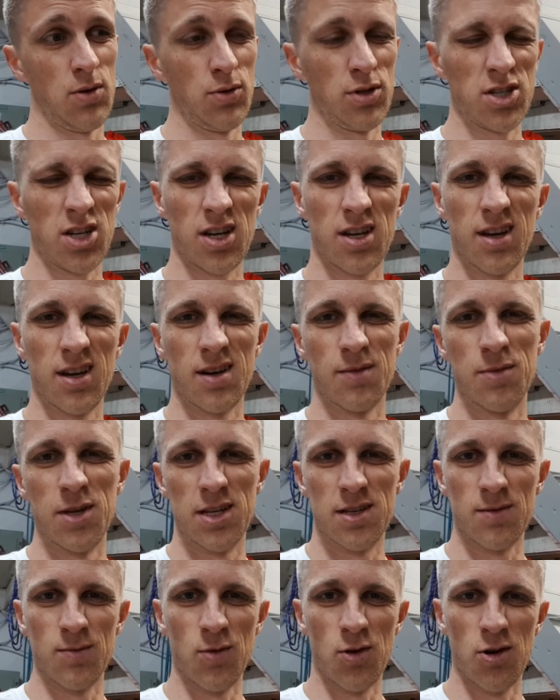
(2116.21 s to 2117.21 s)
wish I could come
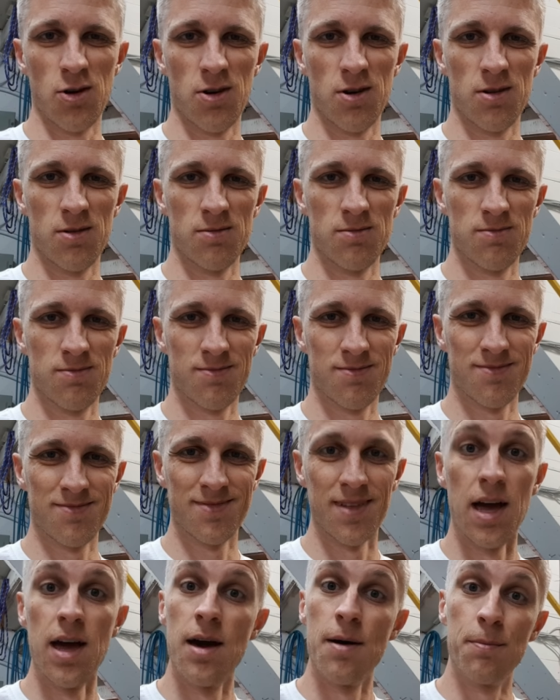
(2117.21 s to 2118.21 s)
in tomorrow.
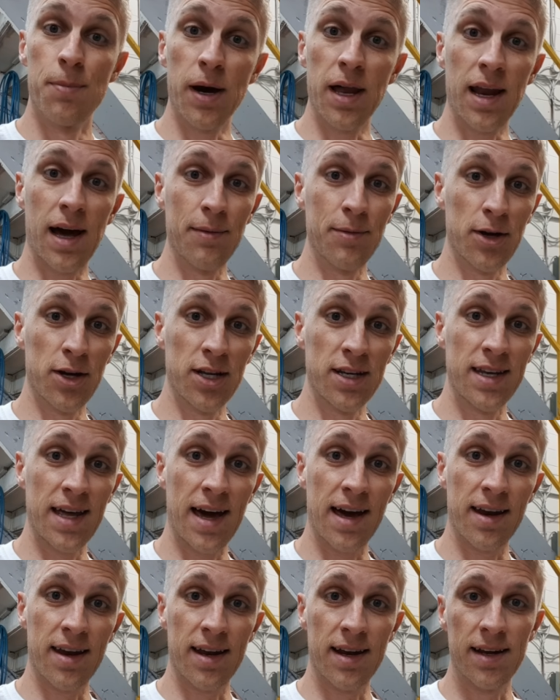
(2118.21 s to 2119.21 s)
But I'm a good
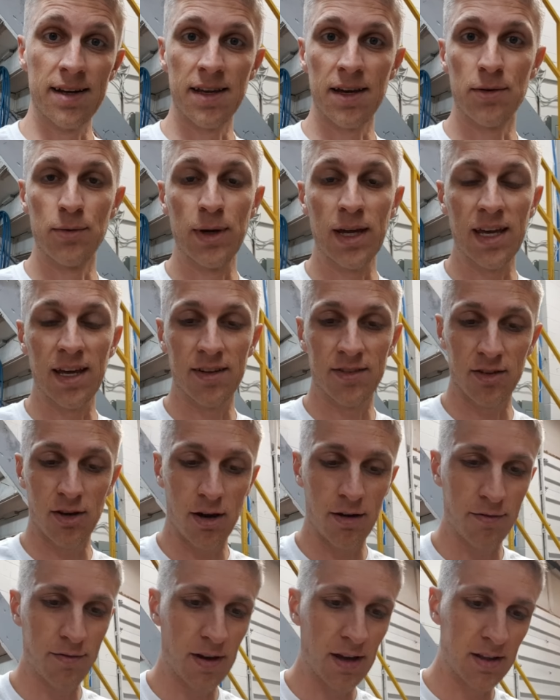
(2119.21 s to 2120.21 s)
dad and I take weekends
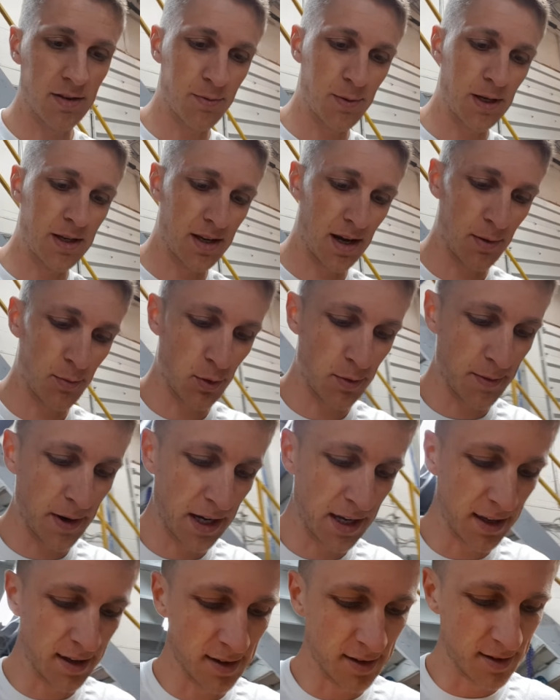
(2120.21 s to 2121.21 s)
off and spend time with
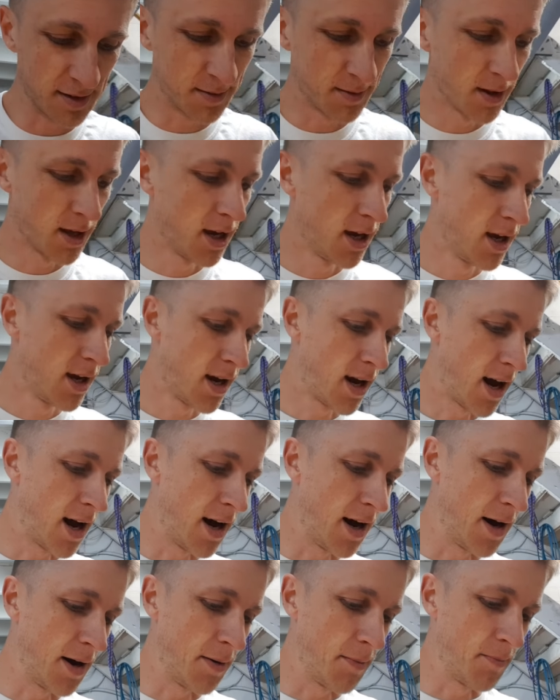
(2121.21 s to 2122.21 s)
my kids.
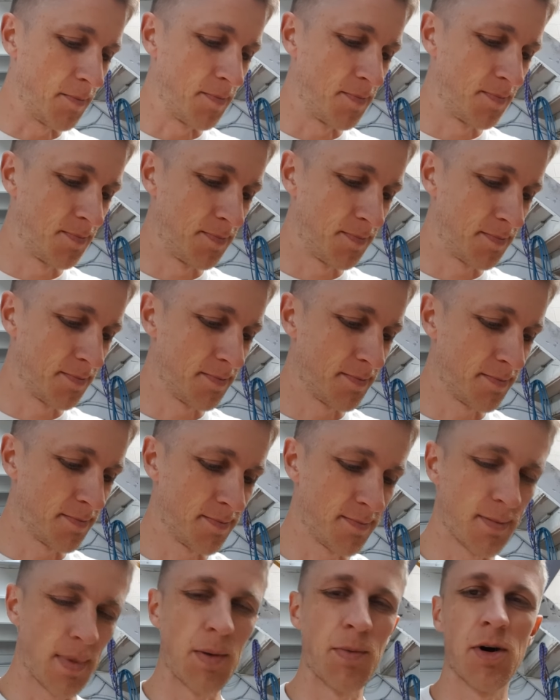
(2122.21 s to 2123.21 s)
Um,
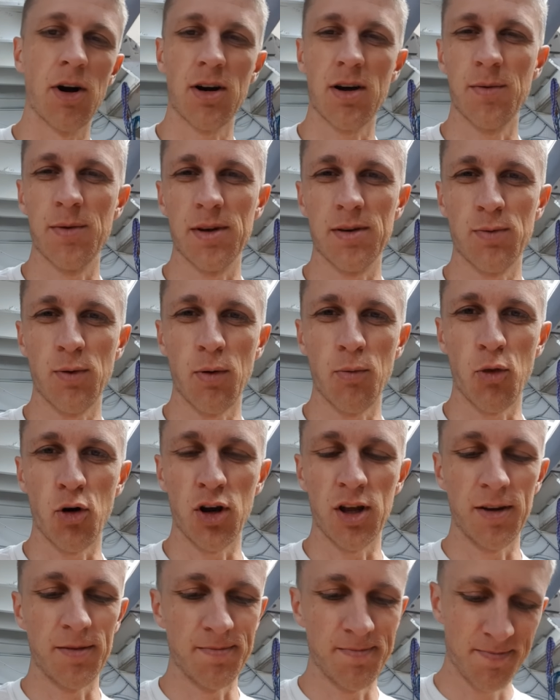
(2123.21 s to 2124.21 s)
maybe I'll come in tomorrow
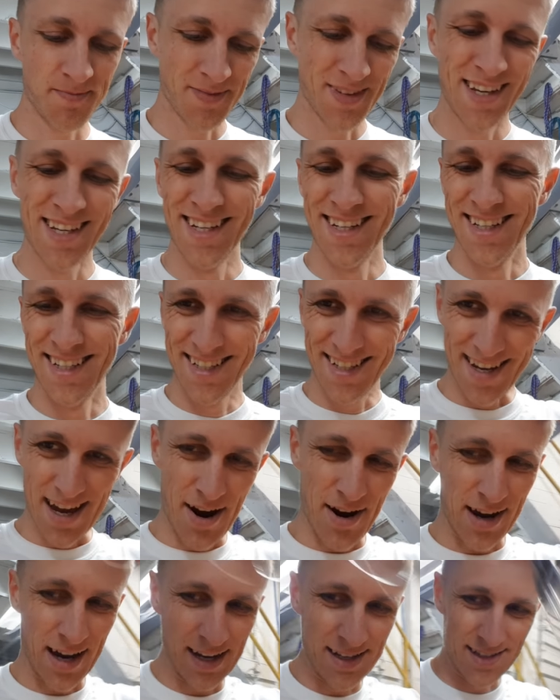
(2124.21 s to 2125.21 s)
morning.
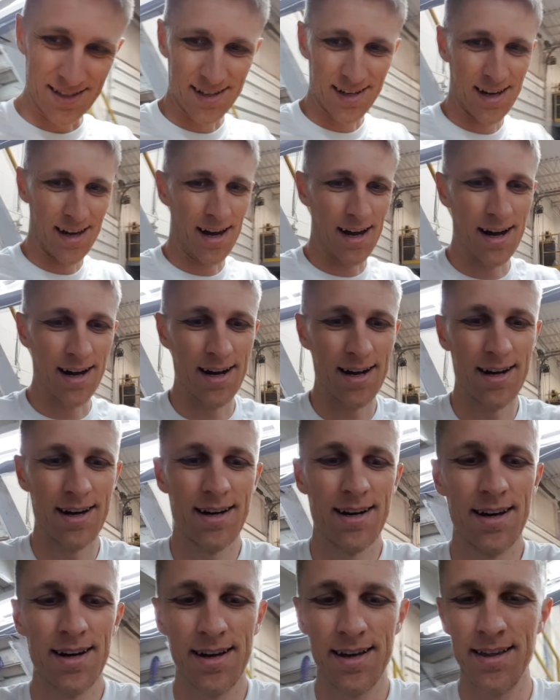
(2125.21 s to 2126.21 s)
All right, guys,
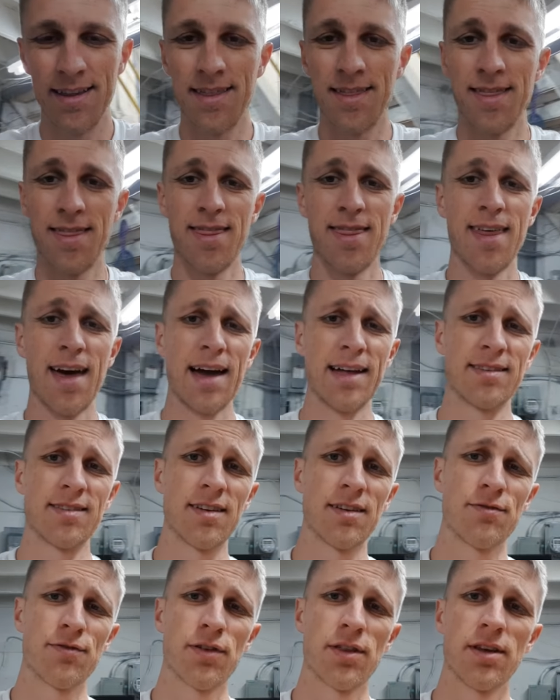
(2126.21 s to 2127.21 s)
uh,
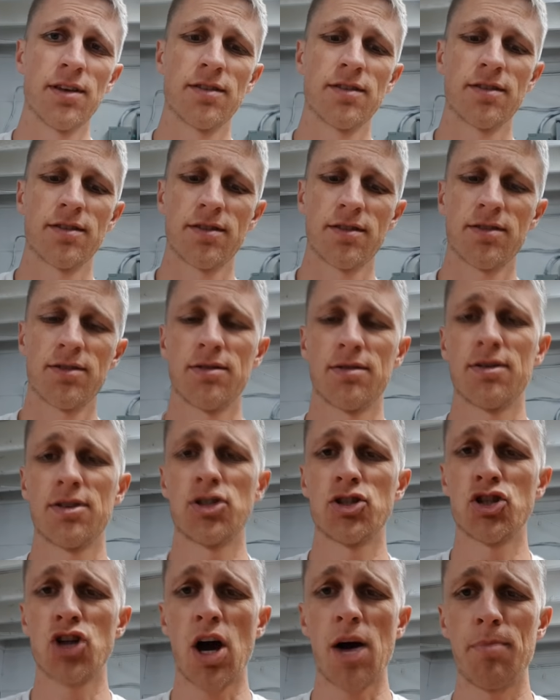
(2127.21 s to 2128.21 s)
that's it for this
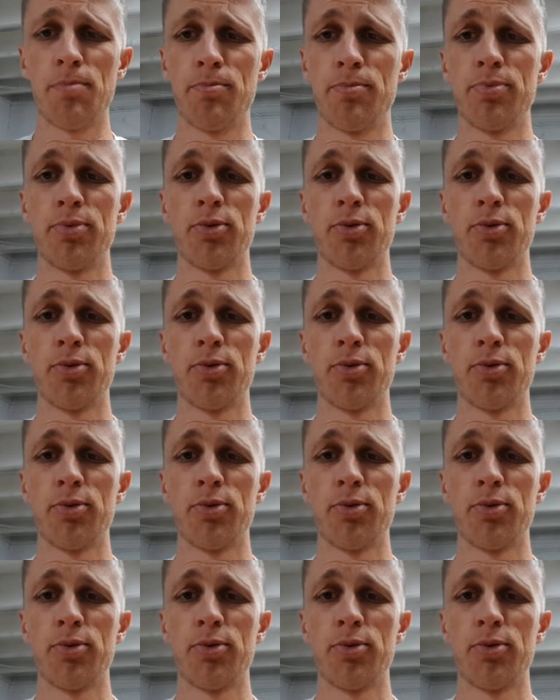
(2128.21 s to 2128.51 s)
shop